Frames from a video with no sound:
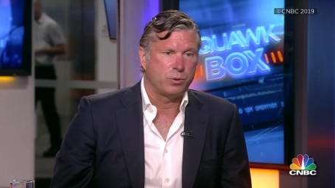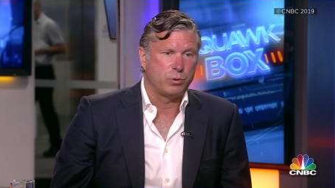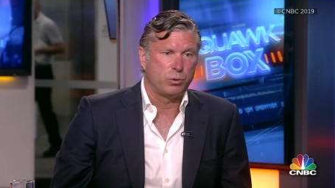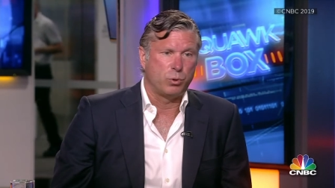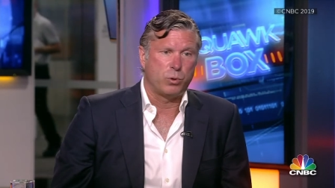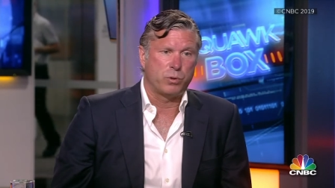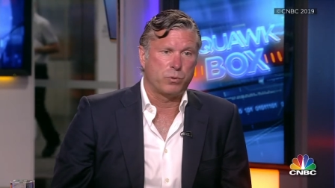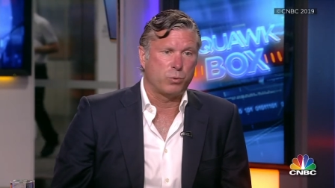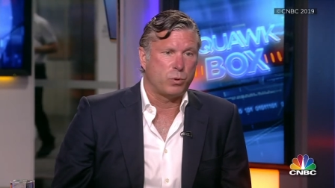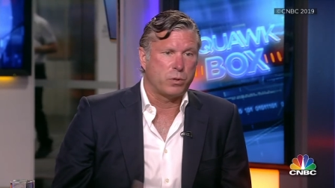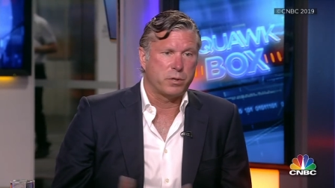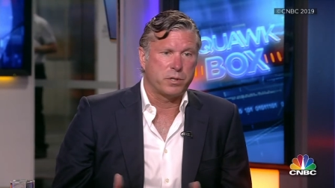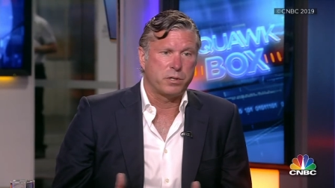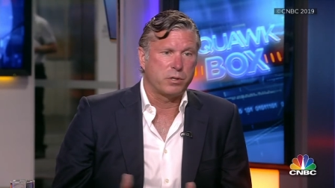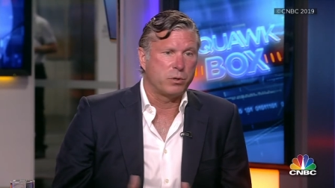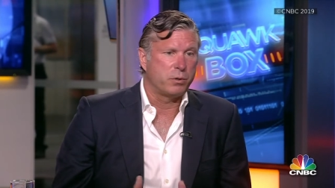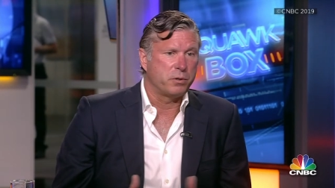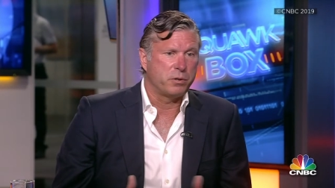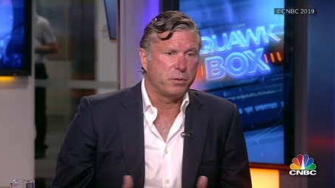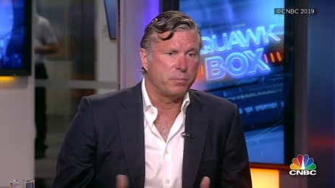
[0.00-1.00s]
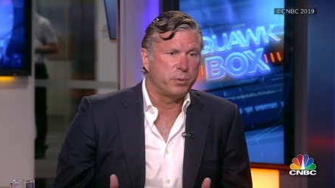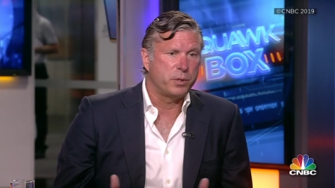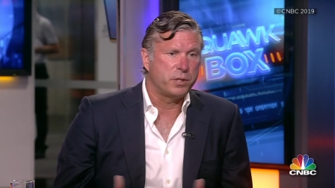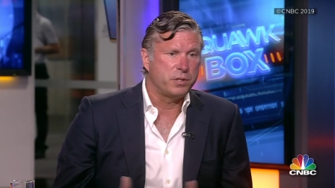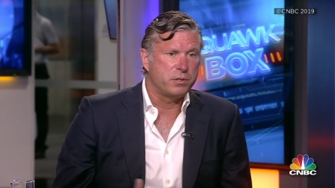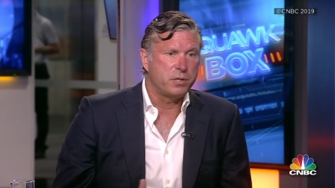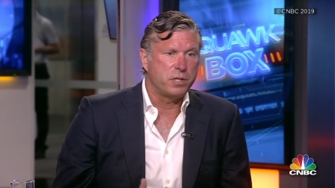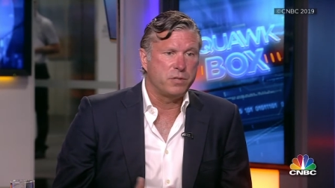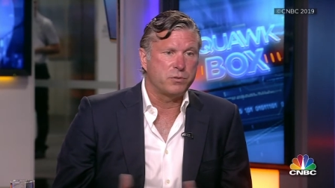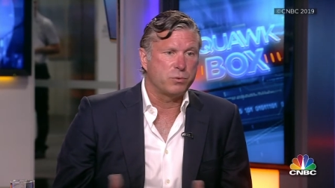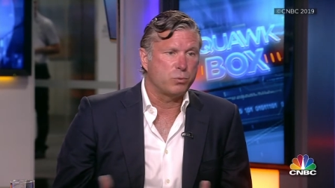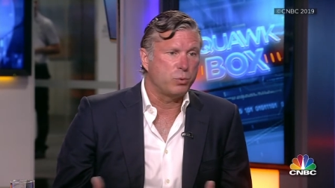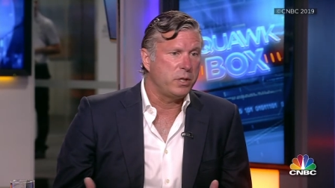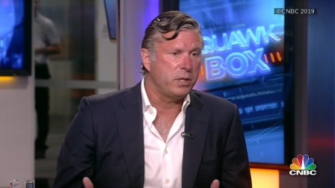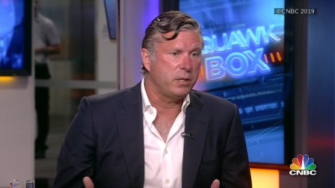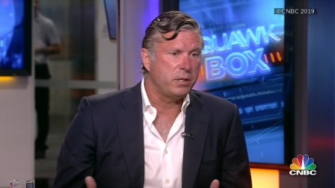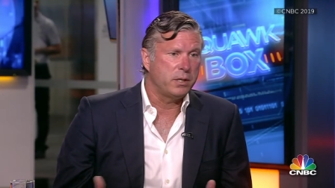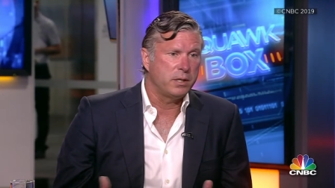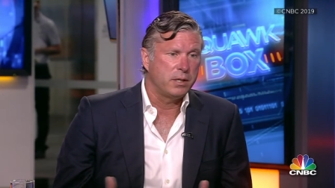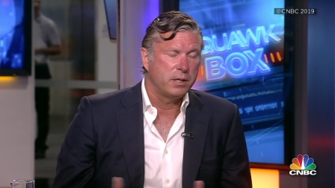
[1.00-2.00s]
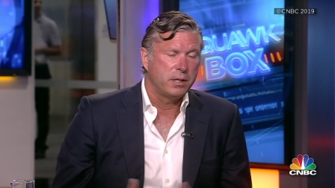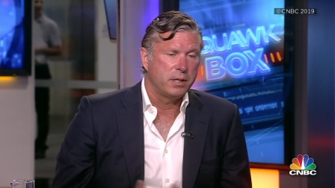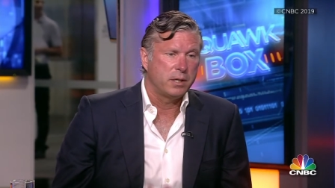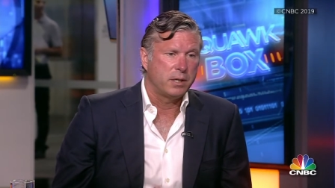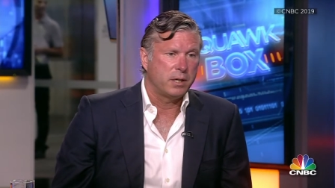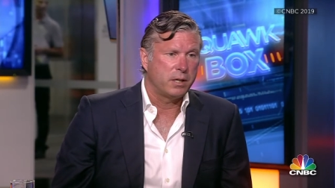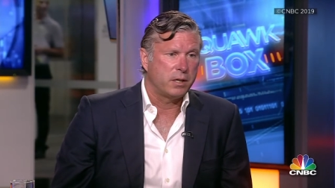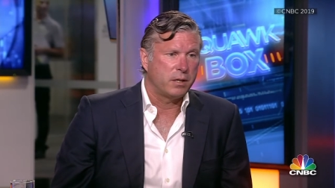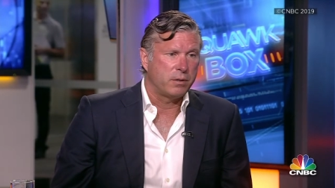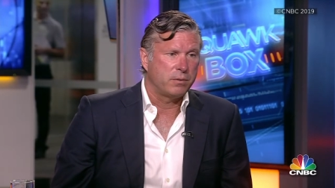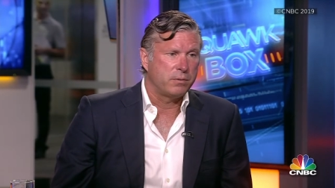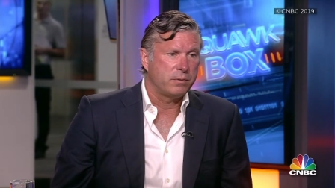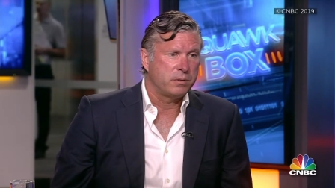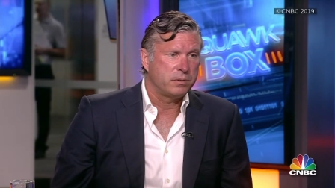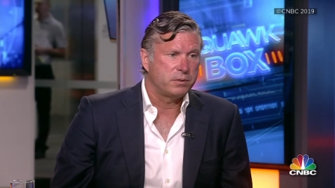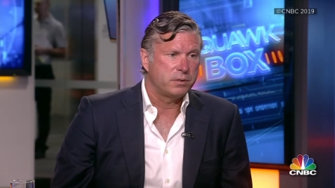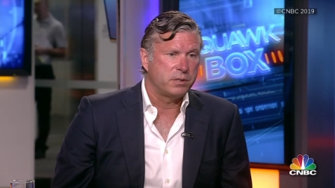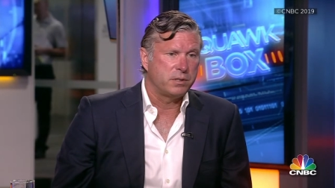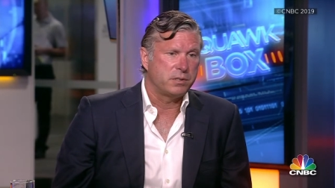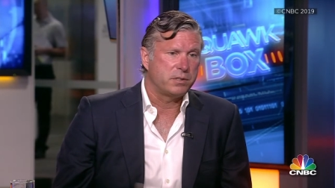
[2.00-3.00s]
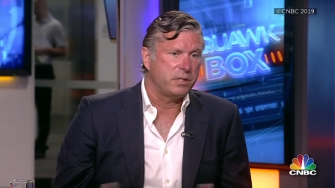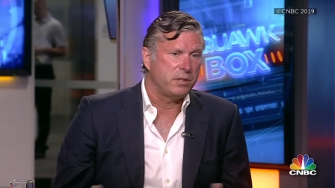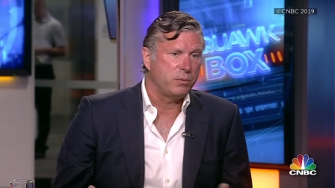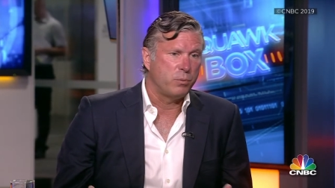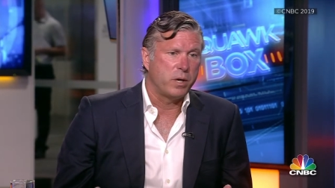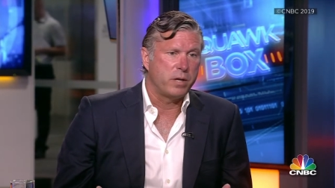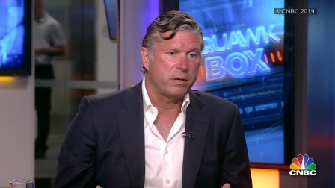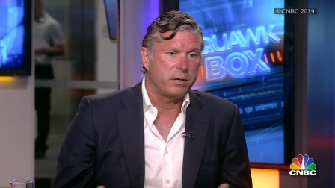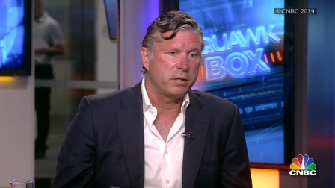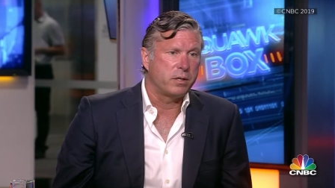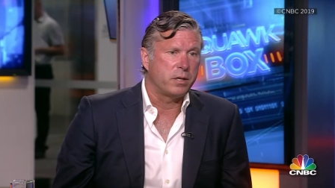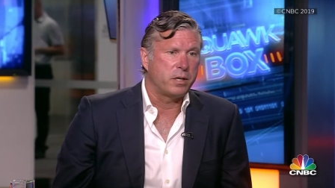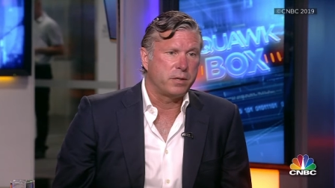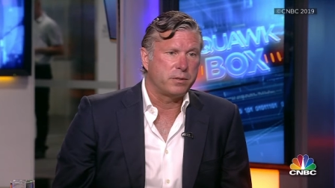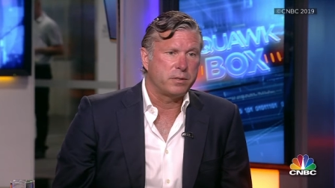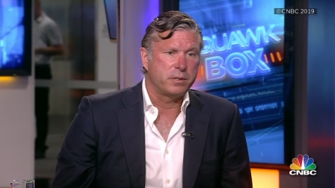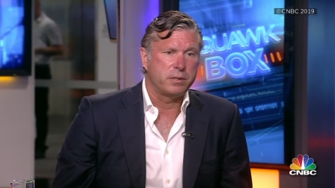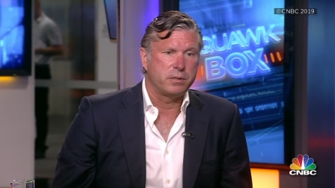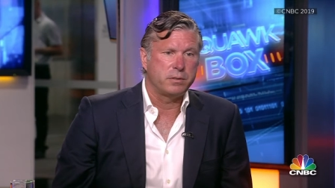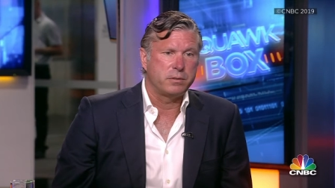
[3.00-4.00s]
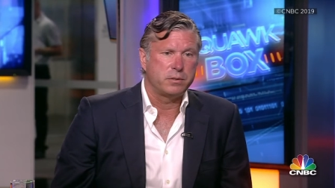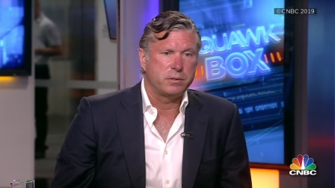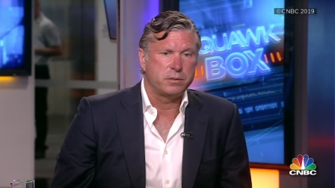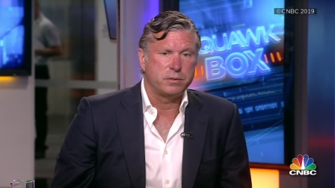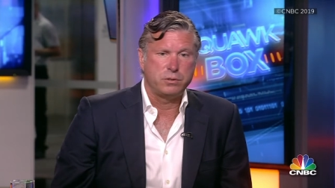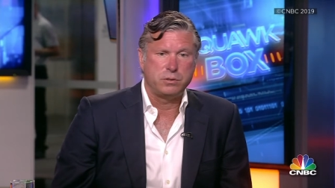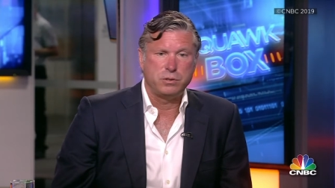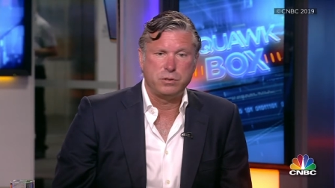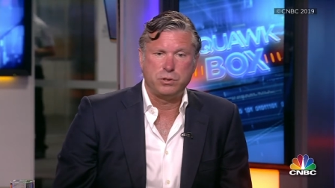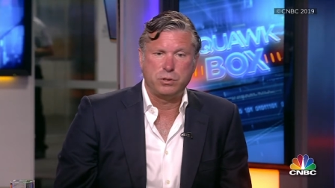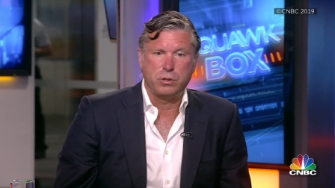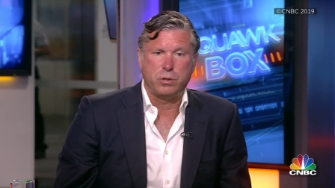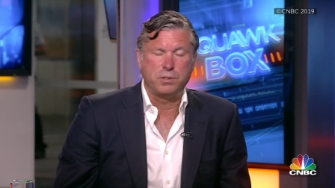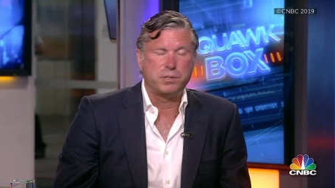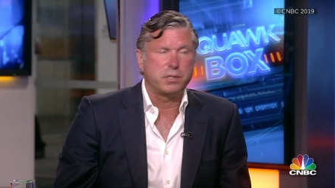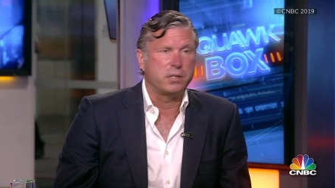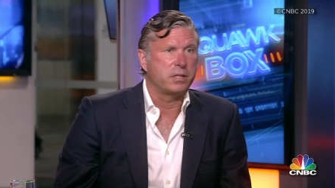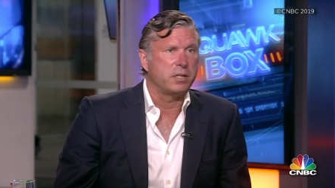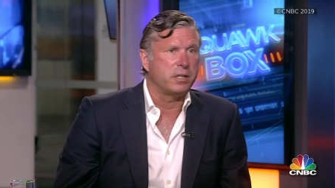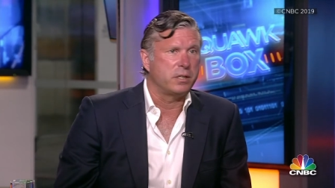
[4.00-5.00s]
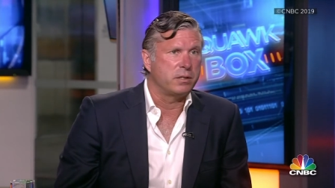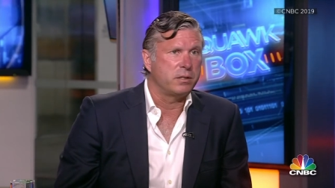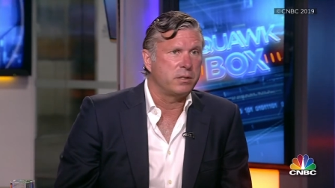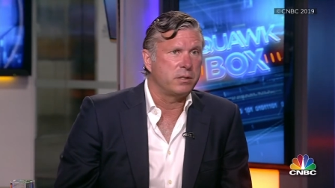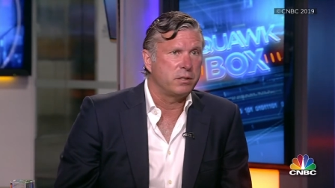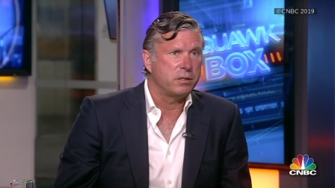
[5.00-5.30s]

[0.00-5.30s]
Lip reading: Lot of water to go into the bridge this week to see whether or not Johnson can